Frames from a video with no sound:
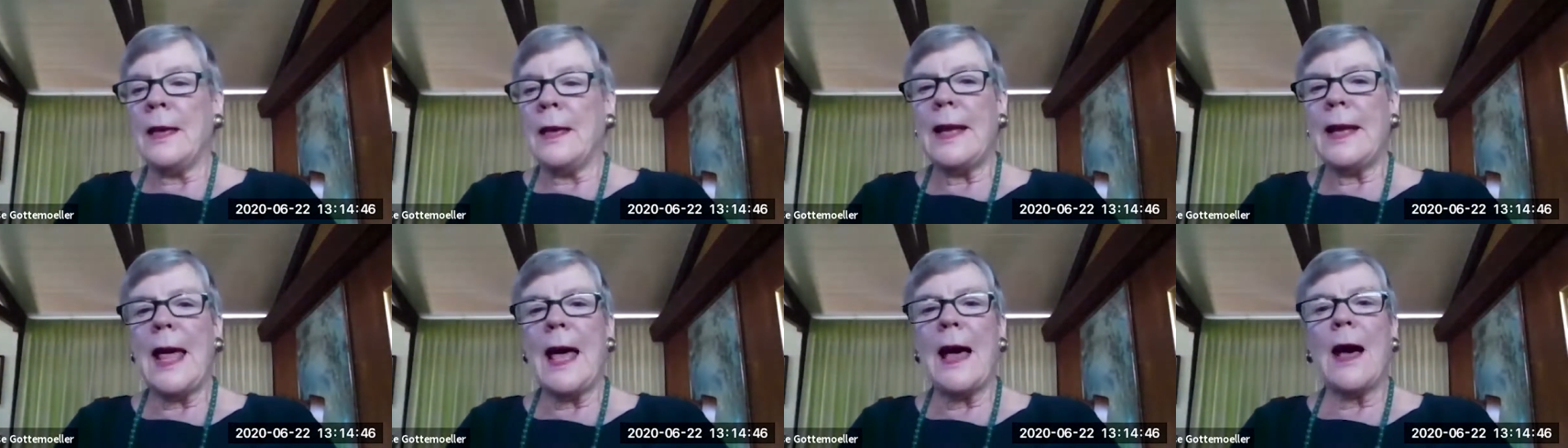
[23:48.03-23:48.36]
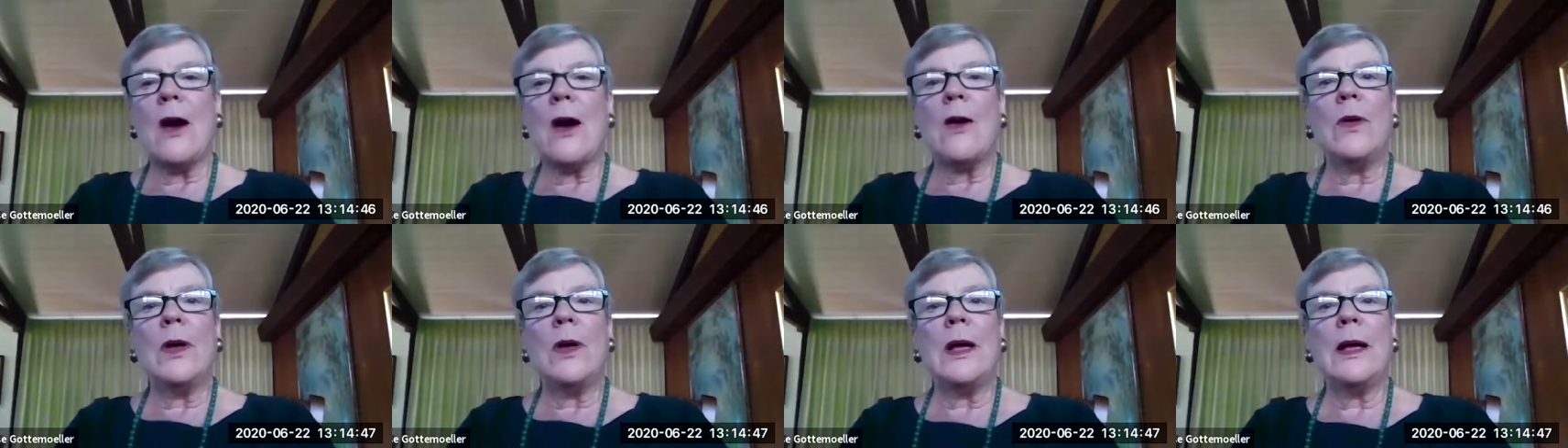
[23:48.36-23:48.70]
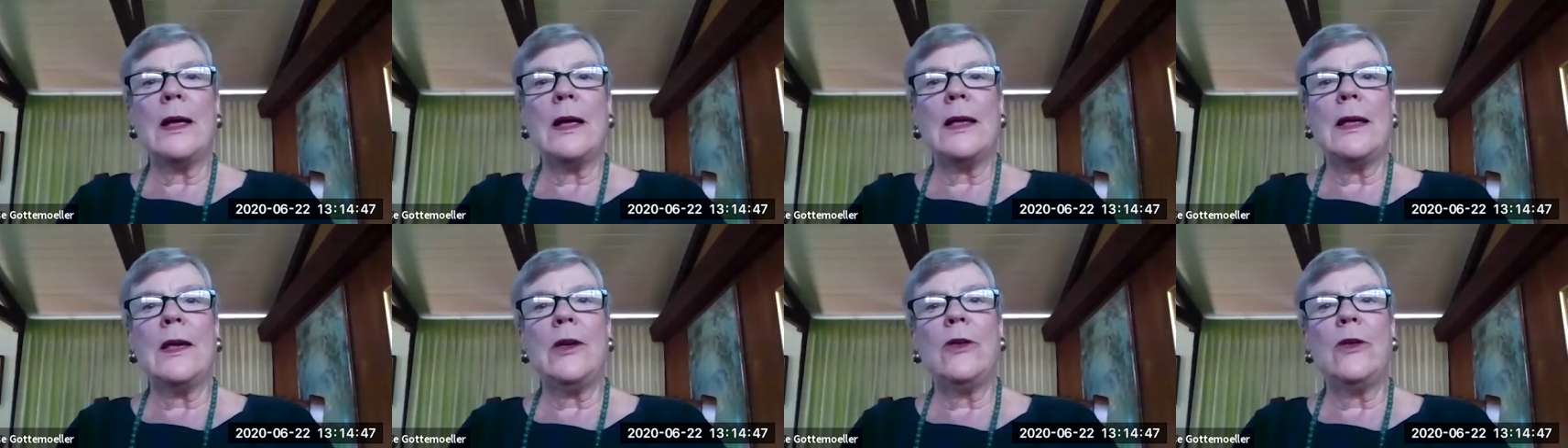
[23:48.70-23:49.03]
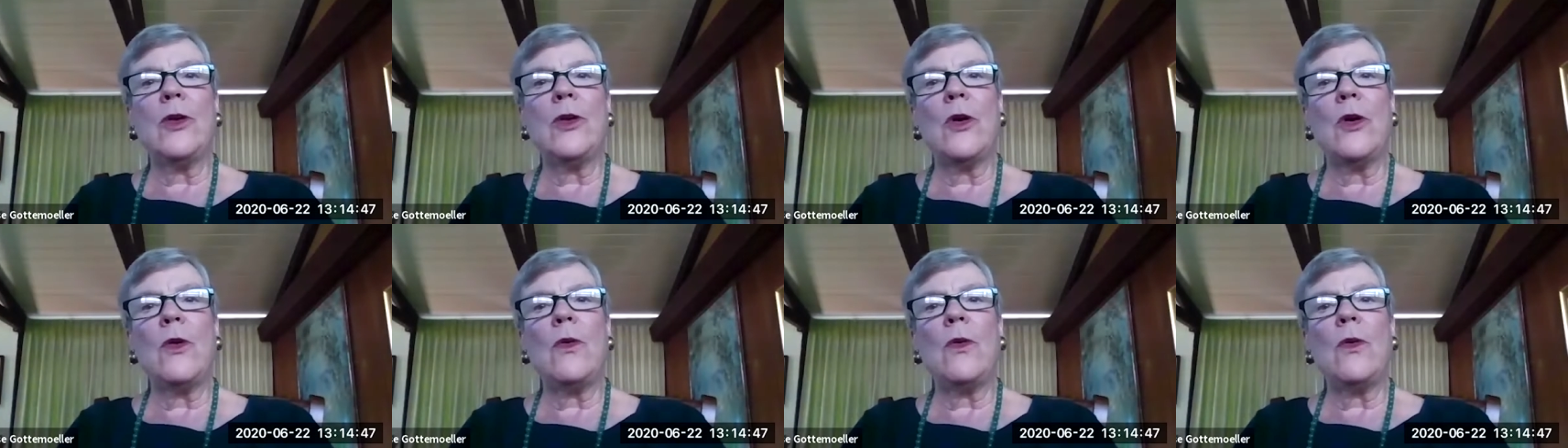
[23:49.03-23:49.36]
Now, you
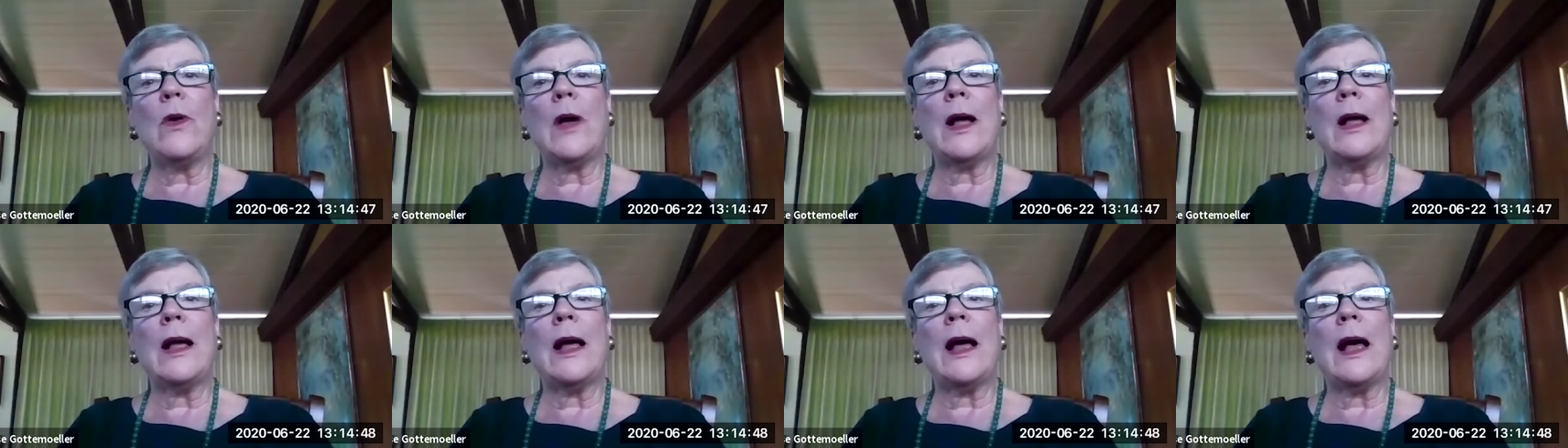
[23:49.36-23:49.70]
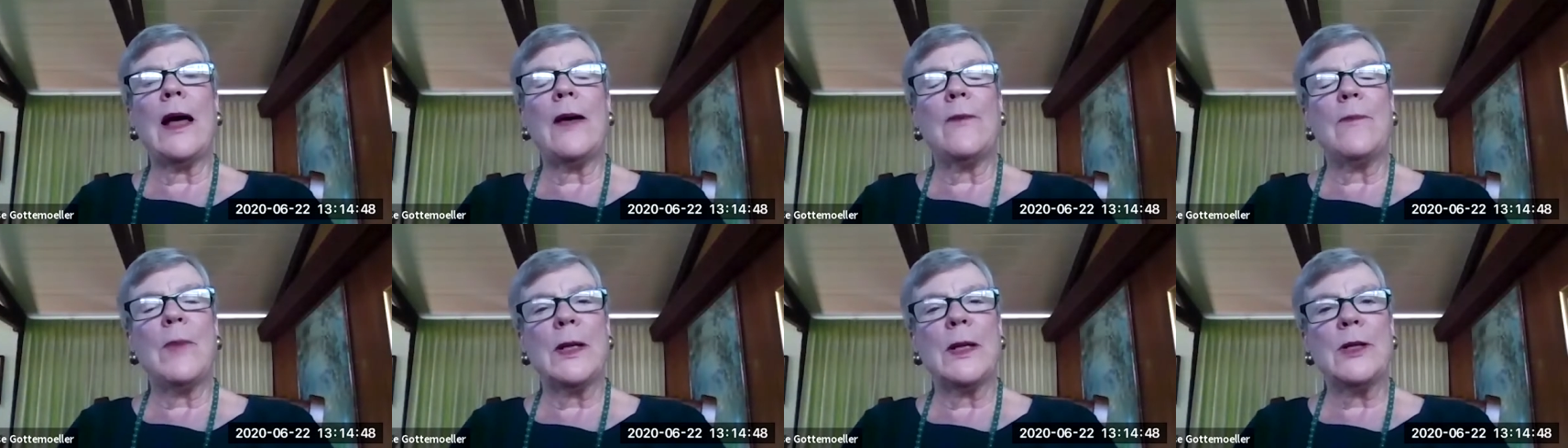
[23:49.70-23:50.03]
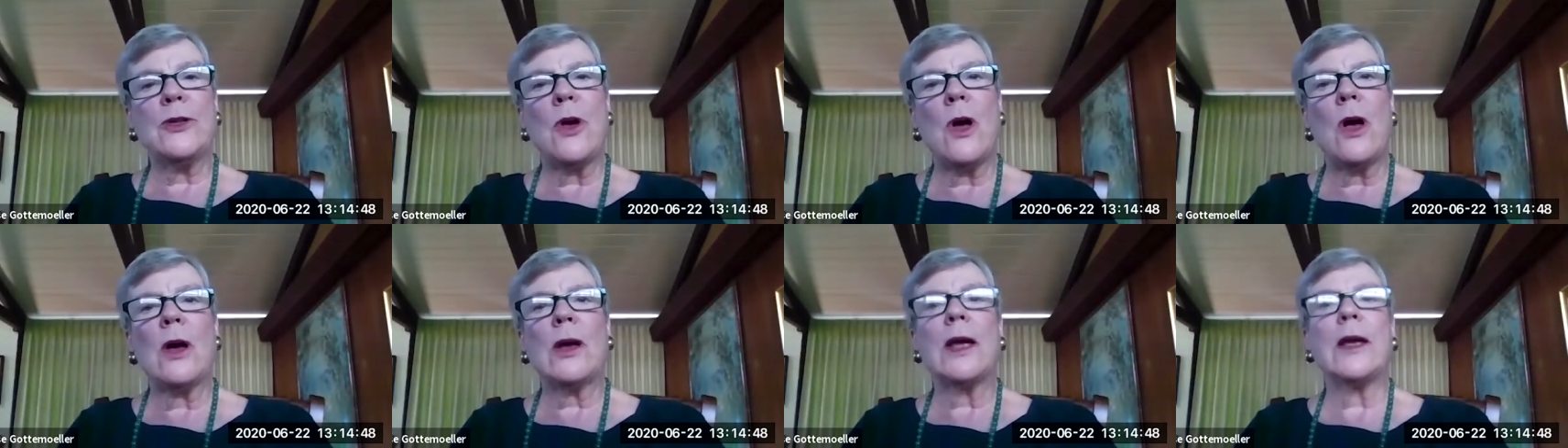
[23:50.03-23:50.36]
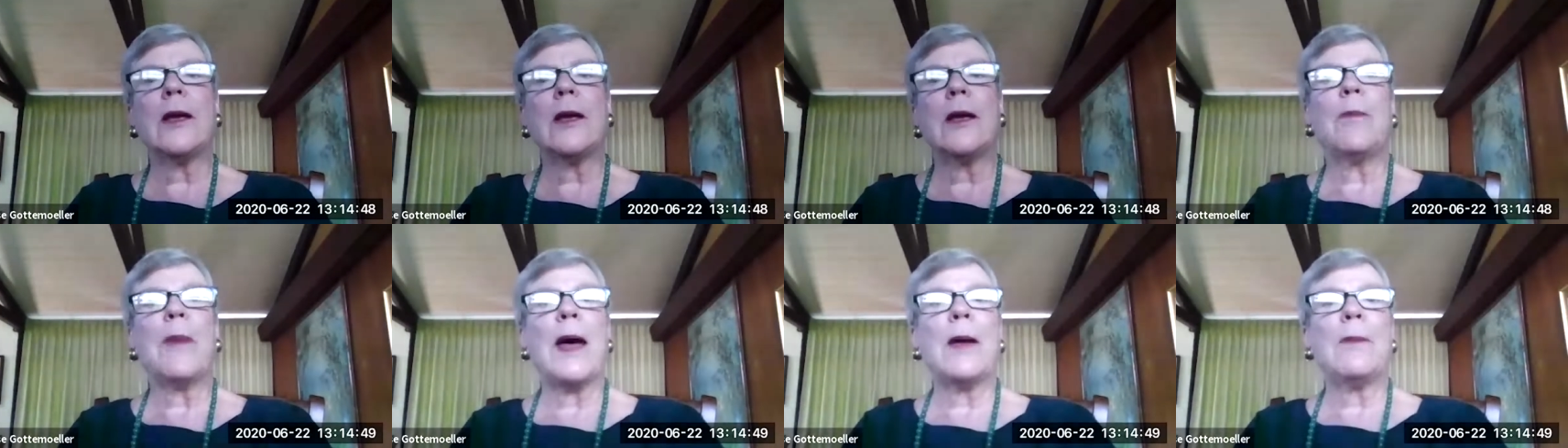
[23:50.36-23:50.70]
know, I've been
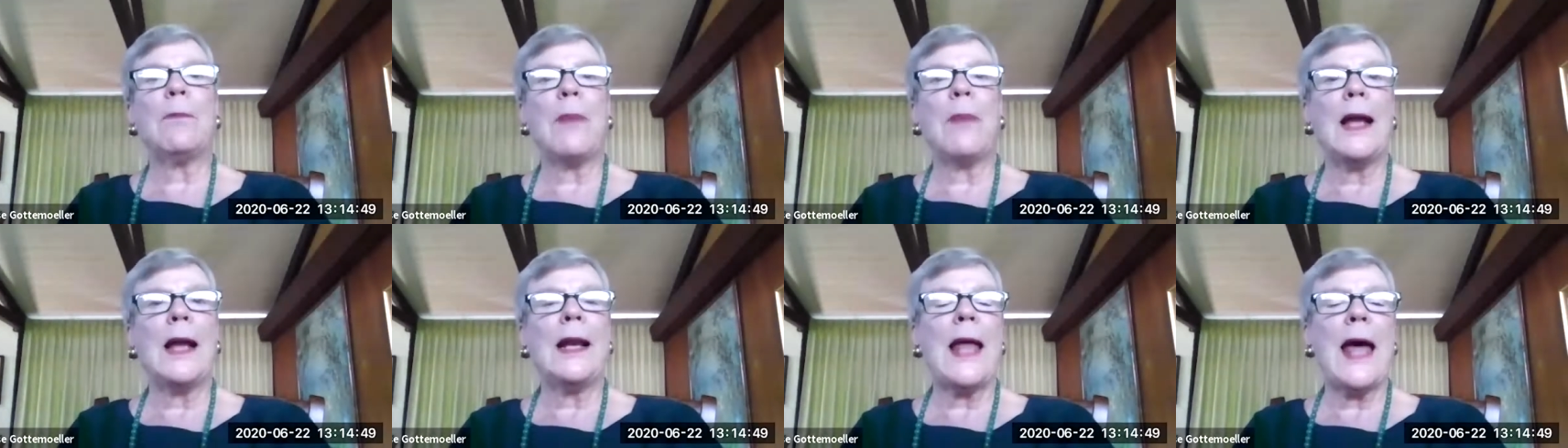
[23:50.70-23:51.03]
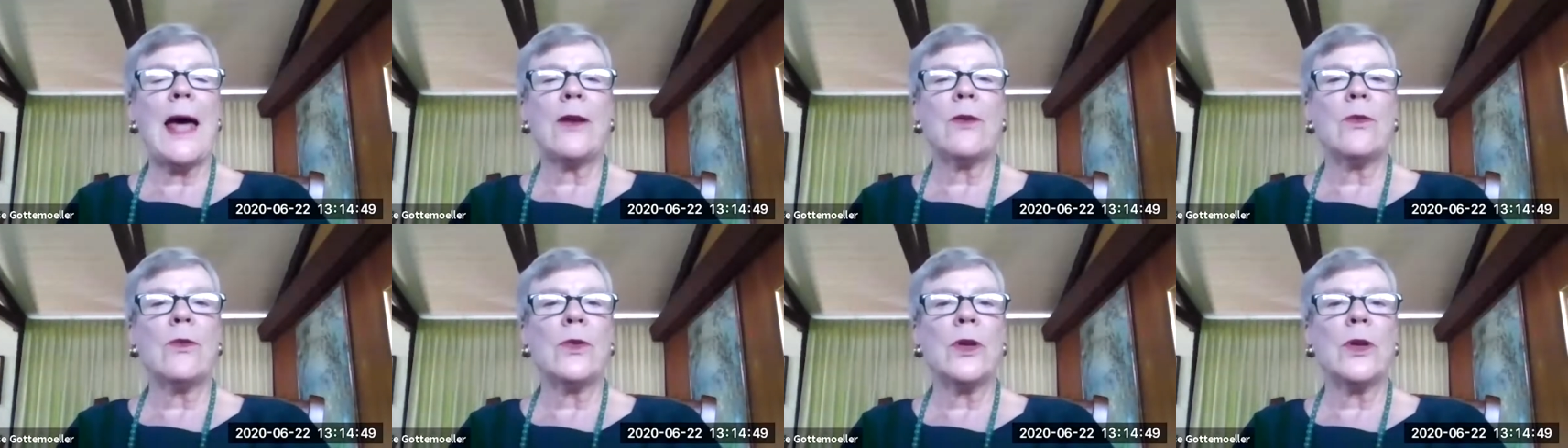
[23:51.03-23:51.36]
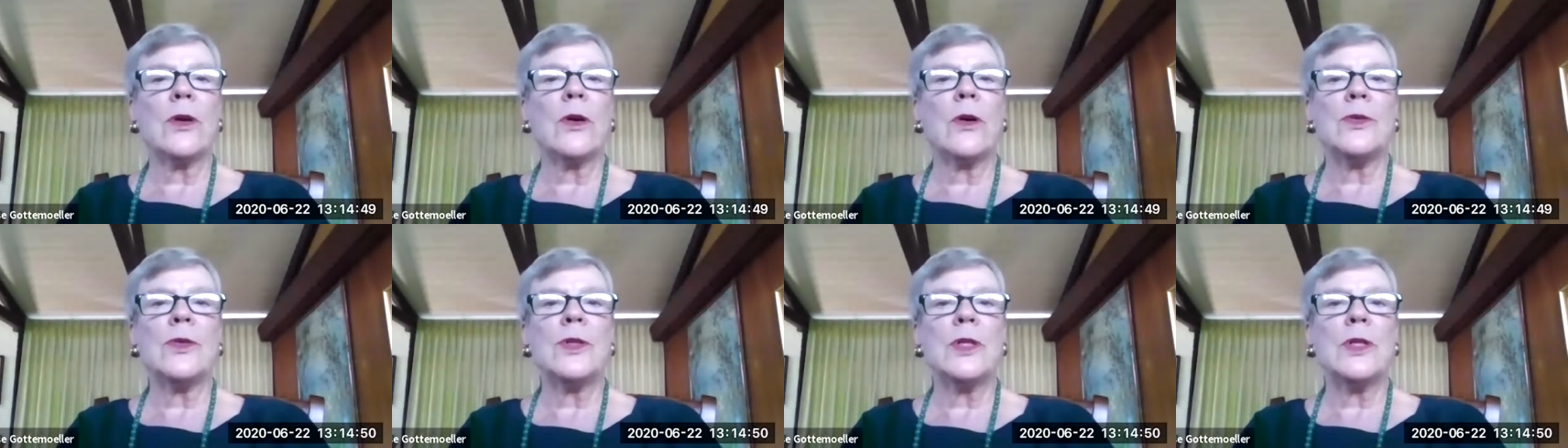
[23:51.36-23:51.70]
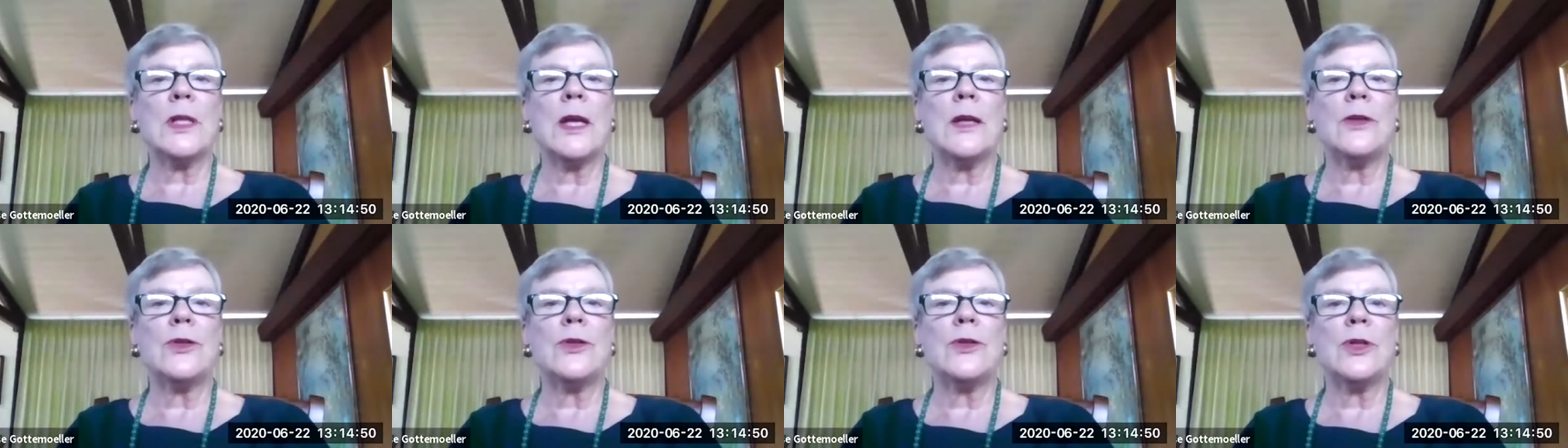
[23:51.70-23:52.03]
talking about bilateral
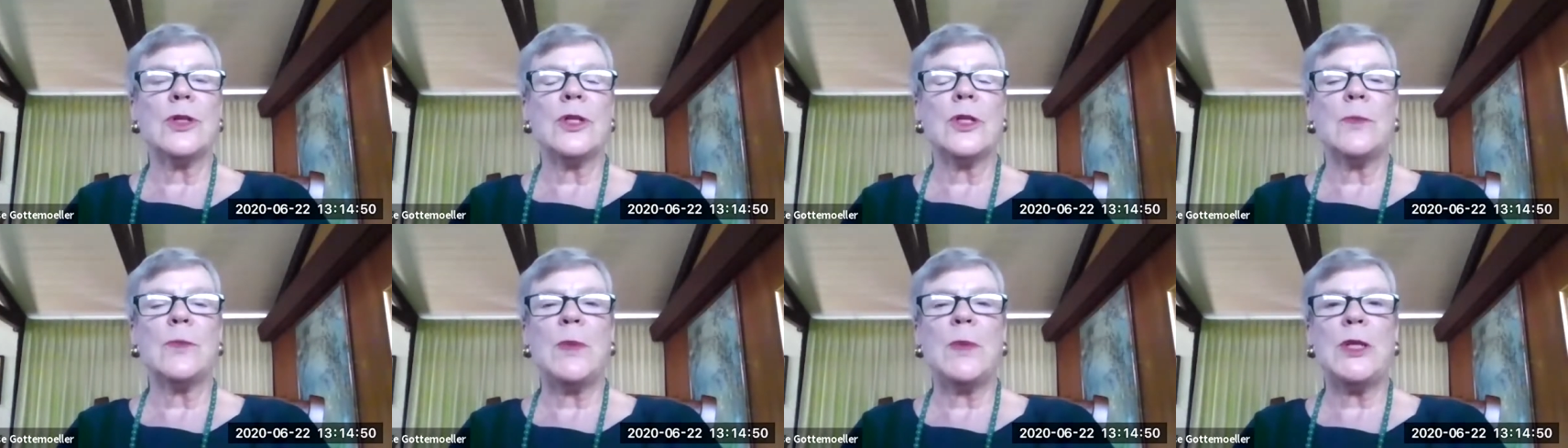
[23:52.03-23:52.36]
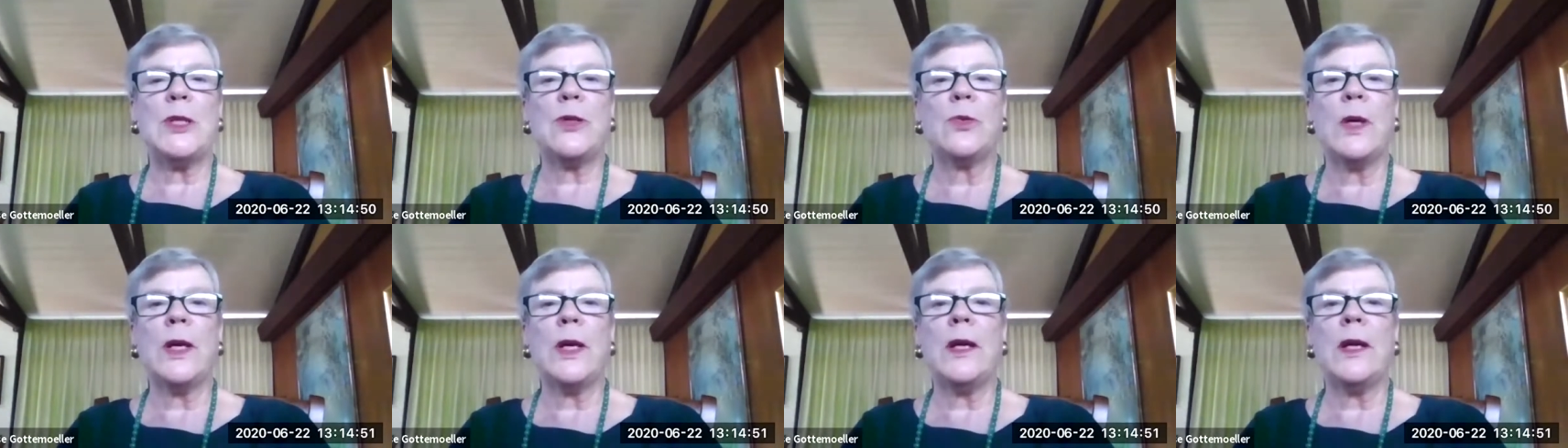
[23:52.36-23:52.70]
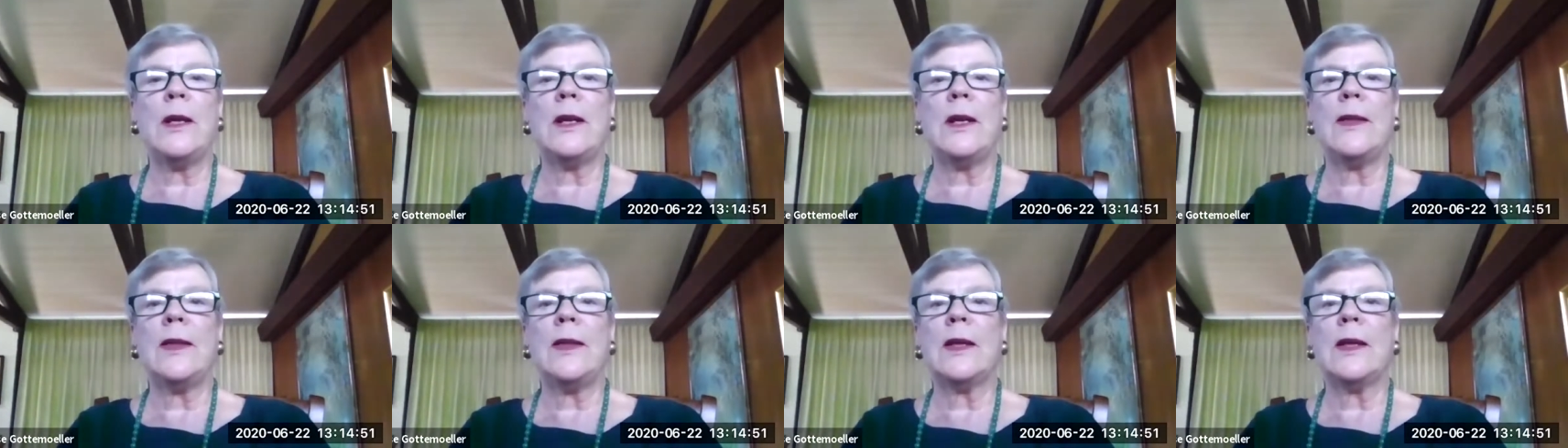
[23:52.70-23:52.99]
negotiations between